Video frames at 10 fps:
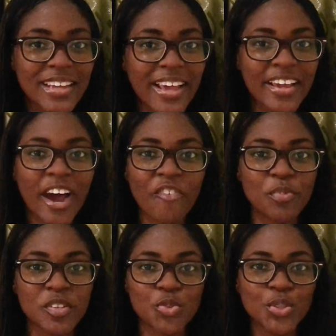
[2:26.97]
Like, I've
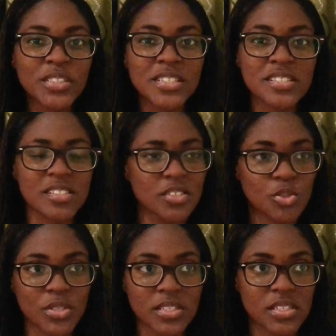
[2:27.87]
been doing this since
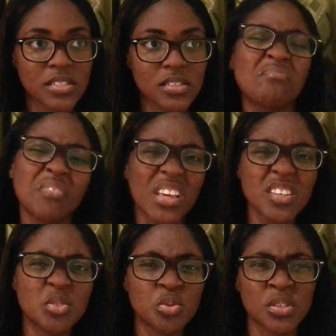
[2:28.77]

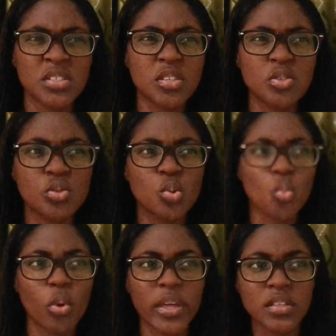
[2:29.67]

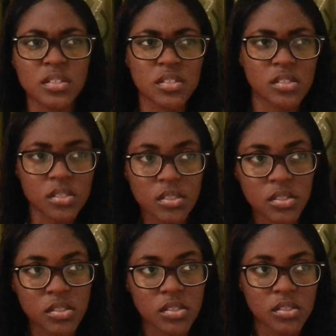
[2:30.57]
2020.
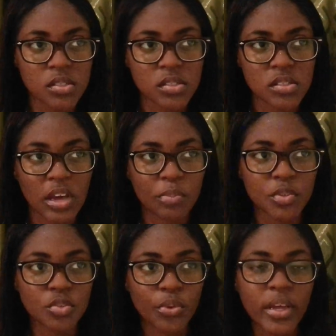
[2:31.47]
I've
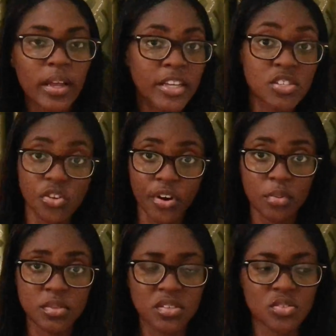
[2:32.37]
been doing
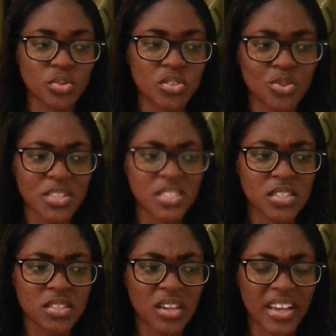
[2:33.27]
Instagram since
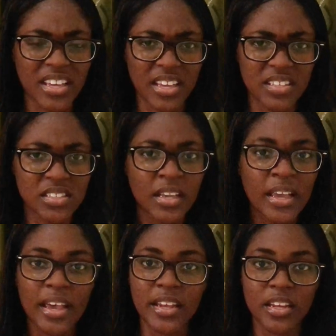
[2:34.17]
2020, I guess,
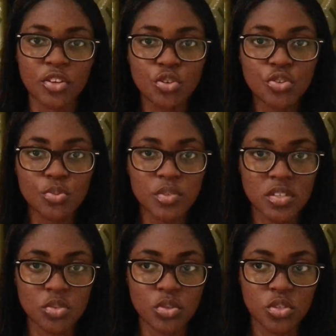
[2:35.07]
and then YouTube
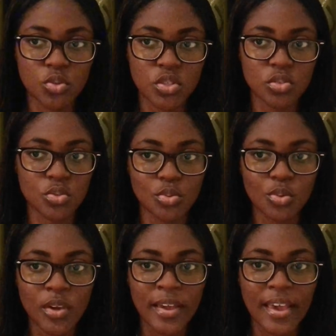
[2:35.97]
since
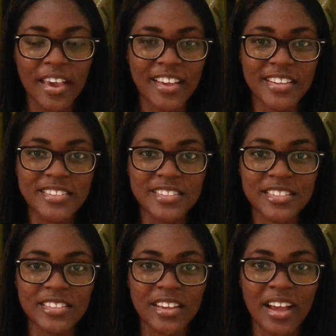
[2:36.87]
2022, and
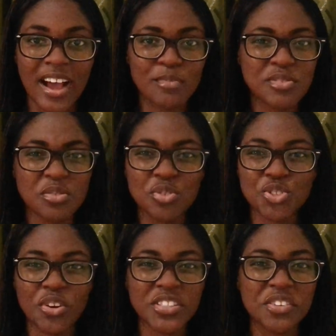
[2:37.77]
I'm still
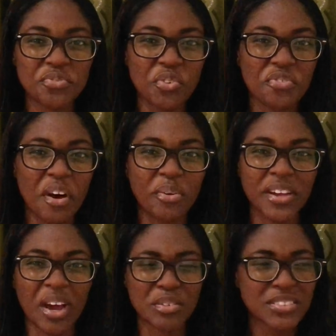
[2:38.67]
shocked they've not found
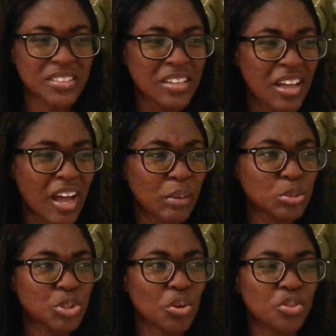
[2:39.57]
out. I'm
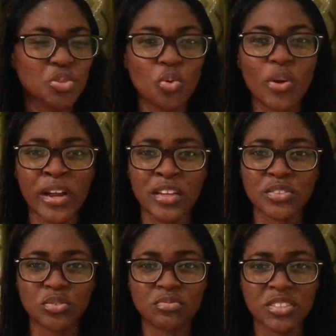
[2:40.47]
shocked no one
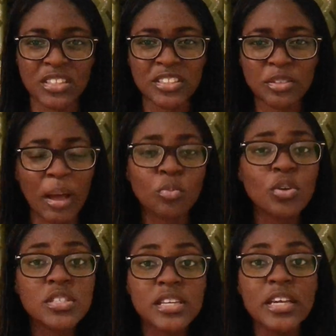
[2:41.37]
has sent. I'm
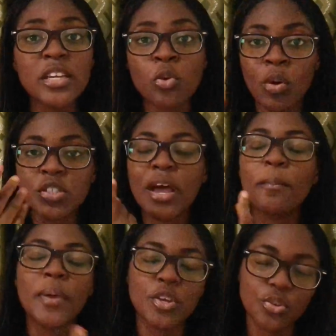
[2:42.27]
not saying anyone
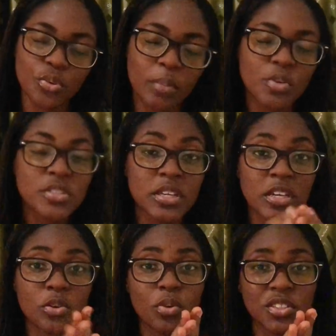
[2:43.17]

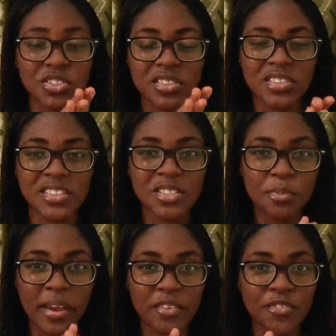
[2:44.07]
should send
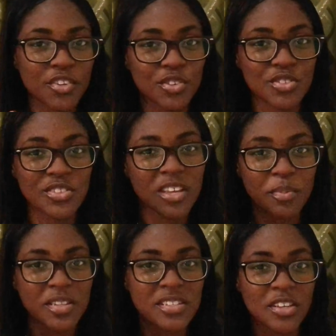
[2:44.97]
my videos to
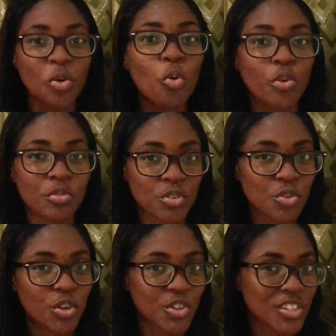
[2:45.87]
them and say, oh, you
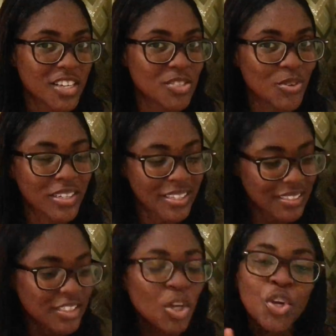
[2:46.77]
know your daughter is doing
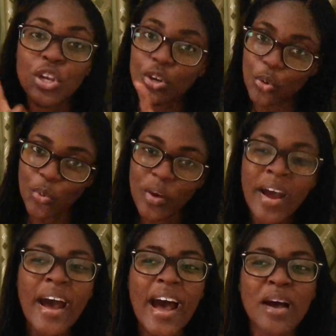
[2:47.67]
this. No,
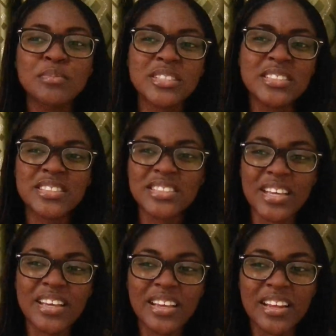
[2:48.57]
I'm just
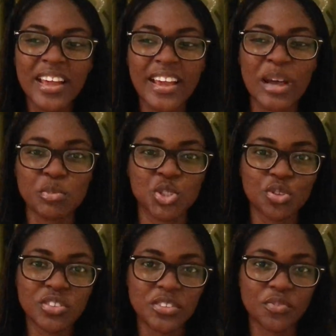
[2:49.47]
saying, like, I'm
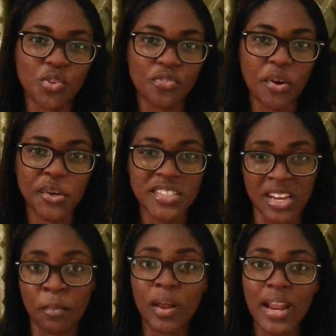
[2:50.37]
shocked they've not found us, and
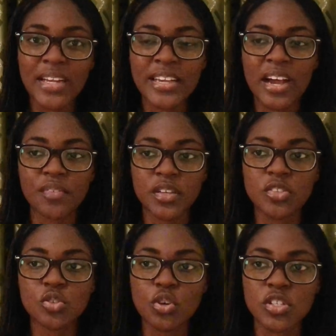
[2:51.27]
I'm glad they
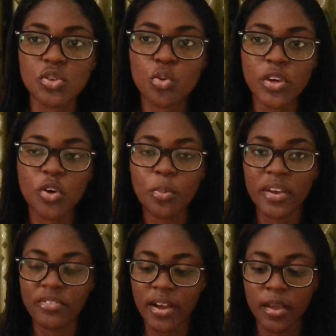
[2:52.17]
haven't, because they'll kill
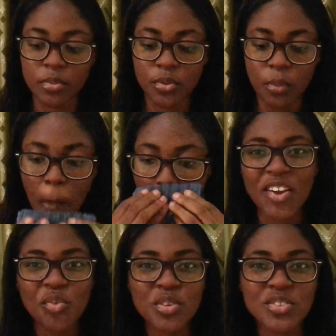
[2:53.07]
my vibe, you know. I
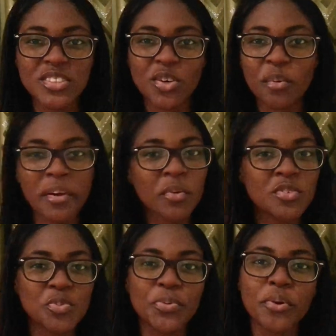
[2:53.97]
don't know what to tell them. I don't
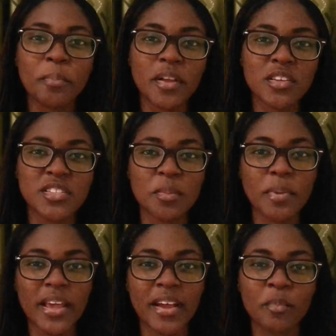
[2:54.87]
want to be rebellious and
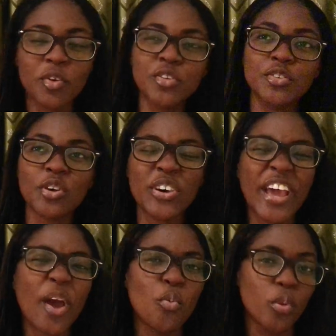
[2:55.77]
be like, I
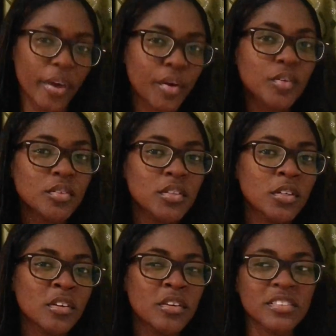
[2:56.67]
will
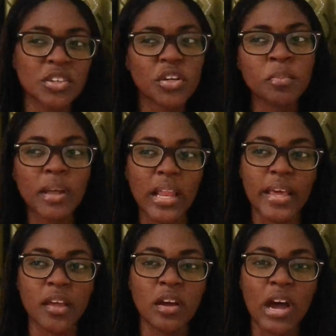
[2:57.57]
tell them that,
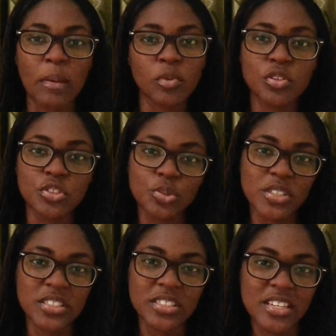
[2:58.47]
like, I'm gonna do
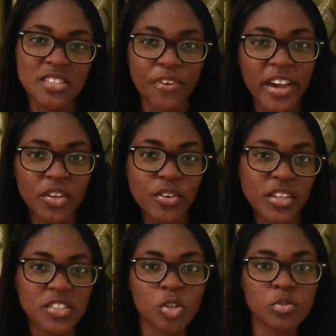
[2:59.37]
this and that's fine. Oh, you
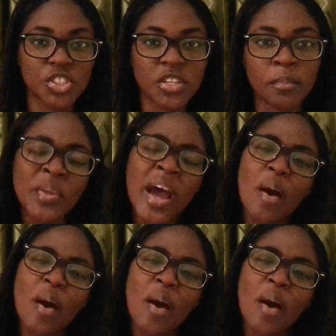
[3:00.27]
can't tell me shame.